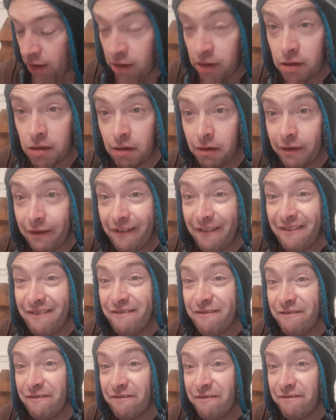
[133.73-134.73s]
So
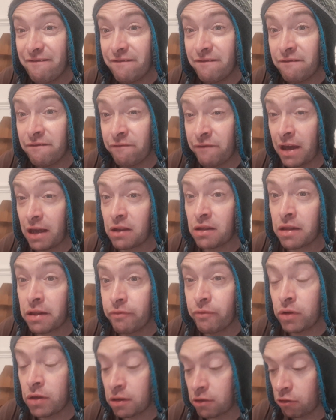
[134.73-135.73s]
that's
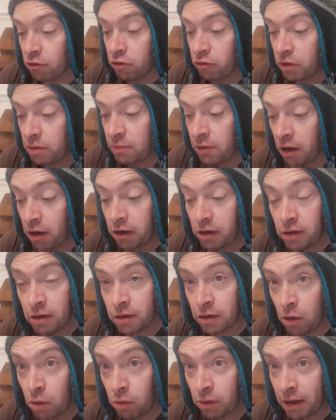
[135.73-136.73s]
the story behind
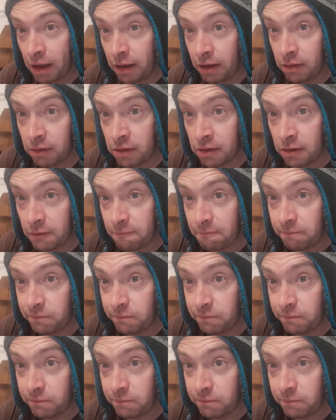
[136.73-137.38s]
soul cakes.